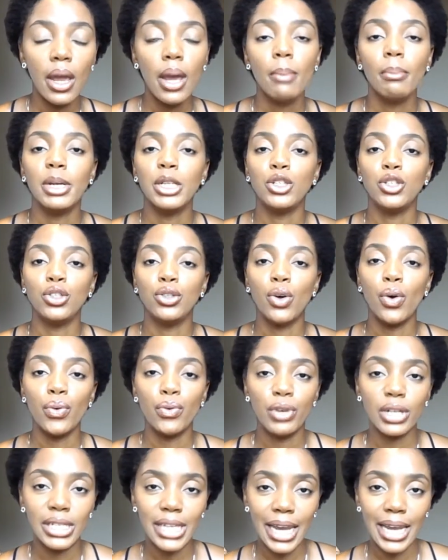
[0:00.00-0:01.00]
but you don't
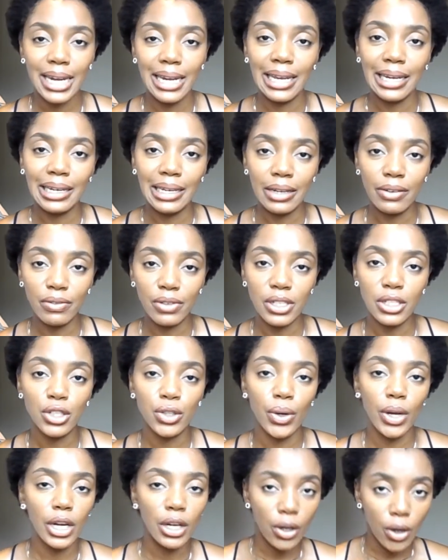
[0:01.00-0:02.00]
retain any of it, so
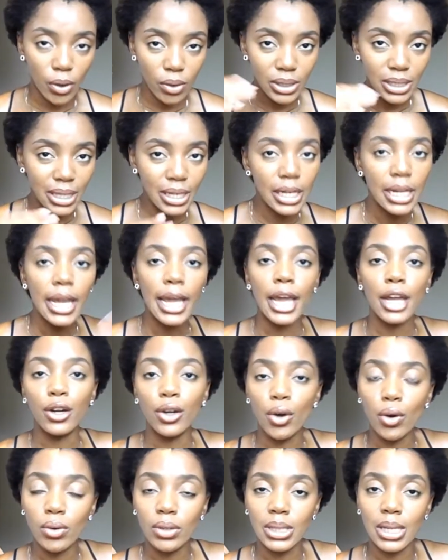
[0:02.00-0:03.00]
it goes in and
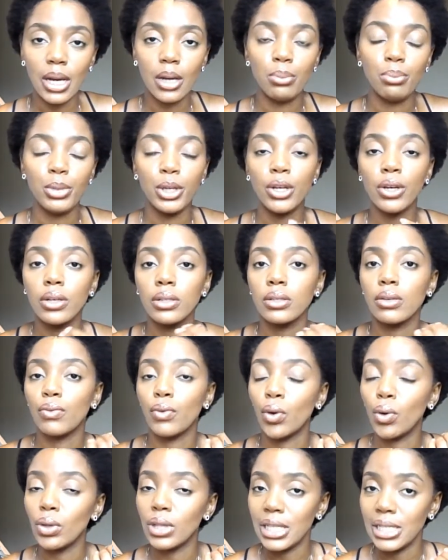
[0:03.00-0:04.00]
goes out because of
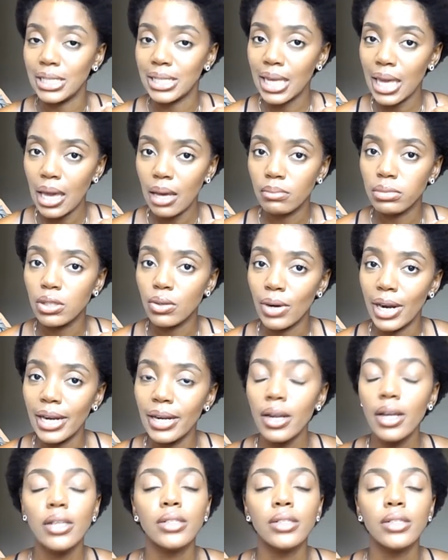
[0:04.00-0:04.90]
all these gaps, right?